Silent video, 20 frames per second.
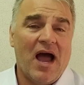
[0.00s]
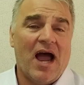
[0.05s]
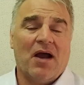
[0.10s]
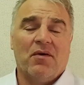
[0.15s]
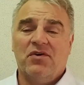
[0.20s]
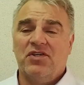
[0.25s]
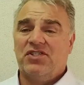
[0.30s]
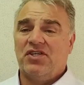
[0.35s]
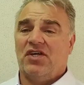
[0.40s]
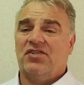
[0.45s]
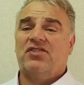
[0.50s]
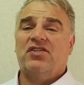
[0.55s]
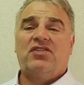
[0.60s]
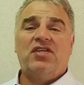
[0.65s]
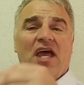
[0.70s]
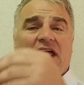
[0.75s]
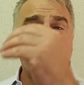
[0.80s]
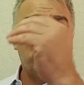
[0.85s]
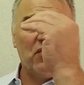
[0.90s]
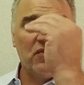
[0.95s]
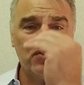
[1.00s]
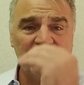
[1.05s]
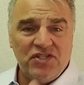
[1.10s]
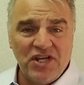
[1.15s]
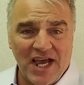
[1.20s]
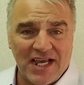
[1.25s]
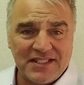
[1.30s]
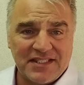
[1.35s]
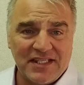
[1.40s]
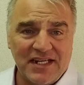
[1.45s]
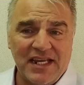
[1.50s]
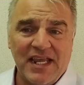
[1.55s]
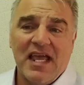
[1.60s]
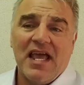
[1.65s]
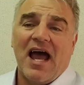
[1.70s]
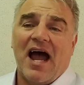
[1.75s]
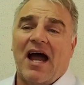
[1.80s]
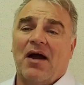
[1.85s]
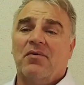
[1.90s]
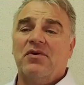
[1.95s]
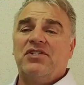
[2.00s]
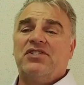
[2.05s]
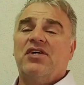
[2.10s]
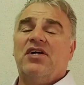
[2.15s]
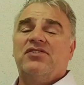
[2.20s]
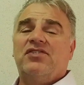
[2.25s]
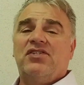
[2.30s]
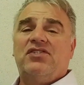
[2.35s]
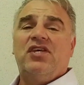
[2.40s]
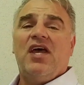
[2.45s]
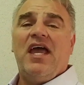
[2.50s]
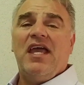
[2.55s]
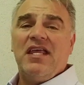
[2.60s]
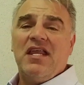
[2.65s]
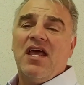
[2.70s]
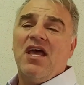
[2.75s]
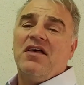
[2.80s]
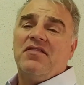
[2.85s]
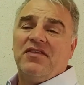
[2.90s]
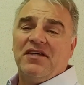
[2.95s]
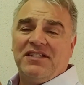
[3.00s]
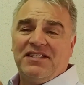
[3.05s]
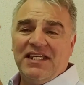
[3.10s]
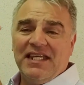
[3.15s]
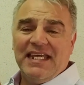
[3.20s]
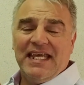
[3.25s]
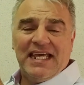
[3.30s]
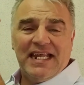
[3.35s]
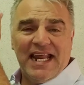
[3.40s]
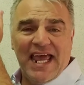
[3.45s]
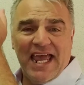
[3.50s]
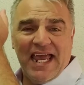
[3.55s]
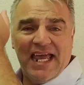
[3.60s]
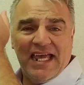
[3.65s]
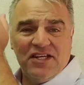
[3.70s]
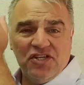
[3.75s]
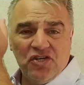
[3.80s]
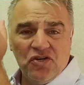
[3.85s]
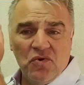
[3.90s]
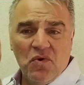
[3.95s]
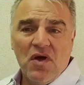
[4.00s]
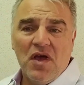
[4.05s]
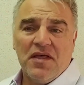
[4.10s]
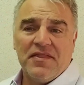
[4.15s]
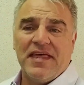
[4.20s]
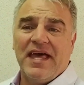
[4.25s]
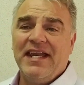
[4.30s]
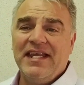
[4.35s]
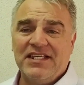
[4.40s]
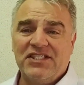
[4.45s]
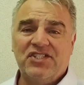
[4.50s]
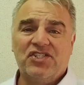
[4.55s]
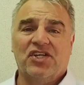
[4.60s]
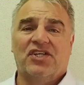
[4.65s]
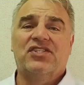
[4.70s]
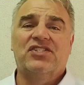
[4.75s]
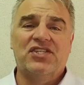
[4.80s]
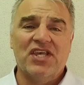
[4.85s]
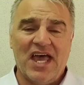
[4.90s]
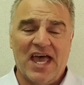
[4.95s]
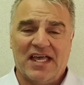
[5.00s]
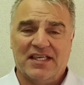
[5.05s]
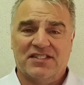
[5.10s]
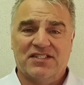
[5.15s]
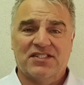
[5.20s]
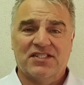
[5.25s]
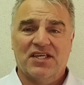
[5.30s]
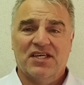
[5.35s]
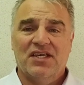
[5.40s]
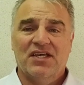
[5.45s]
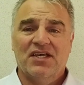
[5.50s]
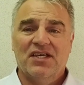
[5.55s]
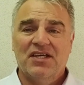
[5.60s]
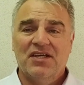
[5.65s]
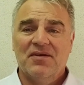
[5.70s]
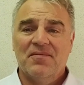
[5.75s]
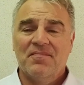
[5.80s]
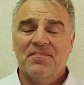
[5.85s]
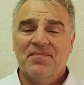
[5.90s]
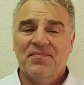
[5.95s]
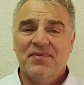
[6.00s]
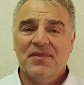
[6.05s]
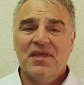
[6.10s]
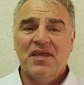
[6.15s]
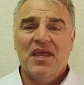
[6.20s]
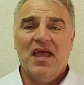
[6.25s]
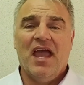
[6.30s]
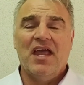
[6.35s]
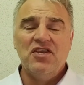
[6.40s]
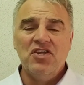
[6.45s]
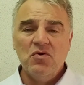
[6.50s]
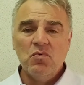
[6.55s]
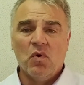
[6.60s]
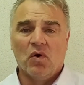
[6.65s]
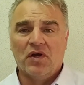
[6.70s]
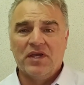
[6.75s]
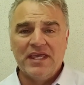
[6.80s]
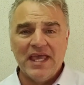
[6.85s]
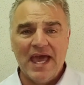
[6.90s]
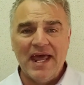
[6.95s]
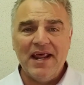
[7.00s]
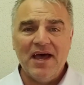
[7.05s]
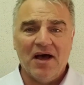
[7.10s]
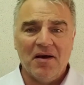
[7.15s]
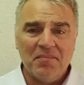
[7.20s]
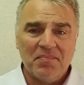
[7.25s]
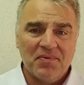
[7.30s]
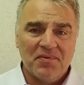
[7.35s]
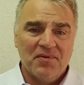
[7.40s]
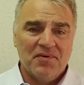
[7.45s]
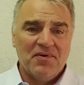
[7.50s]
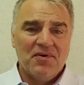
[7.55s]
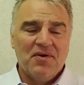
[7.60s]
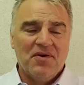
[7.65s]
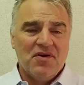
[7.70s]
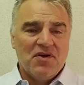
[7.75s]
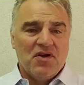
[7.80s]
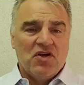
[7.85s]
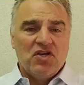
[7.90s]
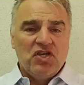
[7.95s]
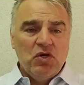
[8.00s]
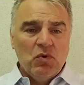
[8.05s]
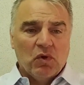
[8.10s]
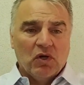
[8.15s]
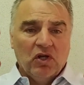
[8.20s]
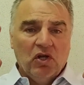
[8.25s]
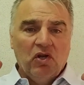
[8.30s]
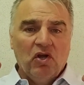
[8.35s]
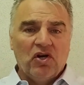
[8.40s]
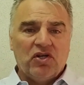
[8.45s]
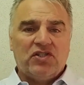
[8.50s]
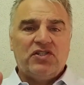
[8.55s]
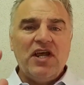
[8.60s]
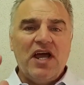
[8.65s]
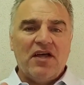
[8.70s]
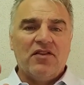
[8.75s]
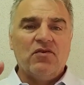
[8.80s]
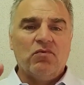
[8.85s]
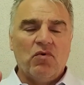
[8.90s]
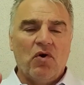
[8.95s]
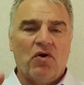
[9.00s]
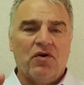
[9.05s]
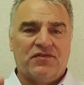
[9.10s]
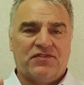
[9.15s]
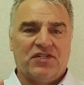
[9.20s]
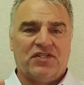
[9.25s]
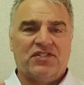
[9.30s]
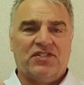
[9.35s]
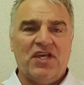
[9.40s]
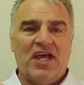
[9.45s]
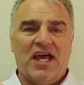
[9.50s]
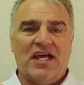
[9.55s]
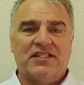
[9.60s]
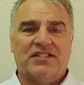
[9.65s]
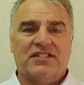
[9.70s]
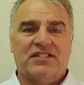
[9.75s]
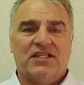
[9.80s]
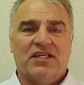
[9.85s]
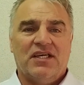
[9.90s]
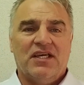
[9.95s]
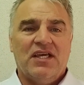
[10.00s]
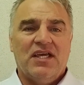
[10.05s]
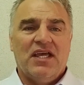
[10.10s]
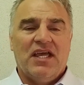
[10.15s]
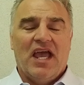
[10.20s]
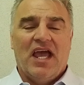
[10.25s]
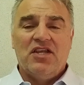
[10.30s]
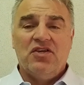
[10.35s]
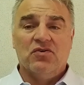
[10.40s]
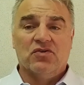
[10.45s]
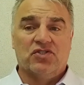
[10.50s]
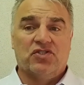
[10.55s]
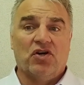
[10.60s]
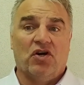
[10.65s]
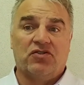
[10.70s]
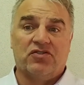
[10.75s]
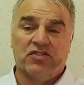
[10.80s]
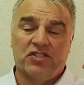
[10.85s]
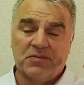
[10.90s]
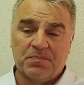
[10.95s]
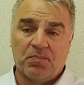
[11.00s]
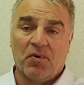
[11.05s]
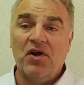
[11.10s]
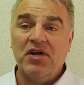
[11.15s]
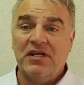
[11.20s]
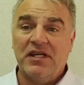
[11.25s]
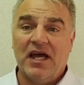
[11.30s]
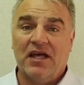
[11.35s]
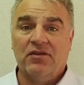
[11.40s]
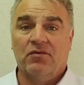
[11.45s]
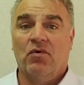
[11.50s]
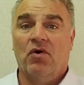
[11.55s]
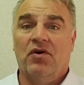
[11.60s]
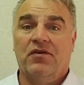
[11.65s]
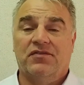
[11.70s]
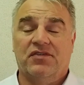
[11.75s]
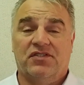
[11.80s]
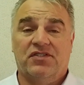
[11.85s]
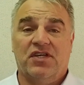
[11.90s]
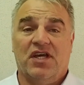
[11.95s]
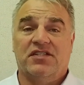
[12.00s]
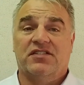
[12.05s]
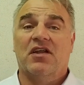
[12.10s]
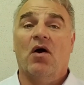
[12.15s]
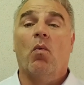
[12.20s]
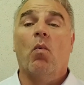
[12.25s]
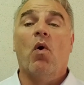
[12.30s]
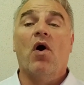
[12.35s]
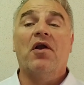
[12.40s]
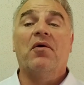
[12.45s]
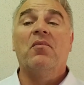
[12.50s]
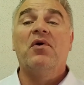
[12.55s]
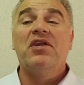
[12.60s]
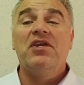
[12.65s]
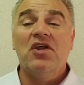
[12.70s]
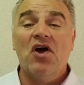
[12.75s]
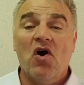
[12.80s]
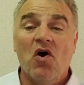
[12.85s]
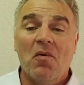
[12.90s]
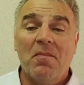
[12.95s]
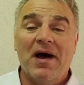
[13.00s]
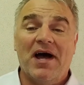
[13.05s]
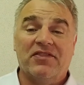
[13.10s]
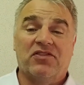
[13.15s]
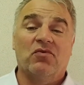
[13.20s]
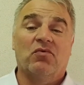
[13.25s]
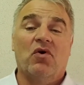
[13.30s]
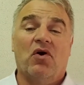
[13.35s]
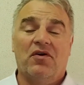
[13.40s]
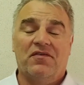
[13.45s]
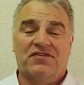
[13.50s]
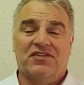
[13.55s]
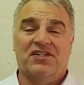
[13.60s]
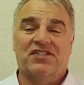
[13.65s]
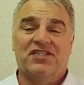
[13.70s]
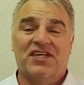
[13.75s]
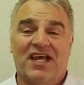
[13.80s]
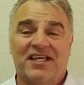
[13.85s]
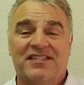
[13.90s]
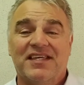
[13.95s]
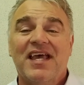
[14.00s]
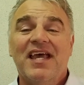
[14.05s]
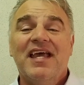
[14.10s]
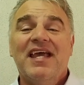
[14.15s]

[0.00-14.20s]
I resuscitate your destiny. I resuscitate the DNA in you that is success. And you will get up, you will look down the road of success, and you'll start to sprint down the road of success. Now, what do we know about the road of success?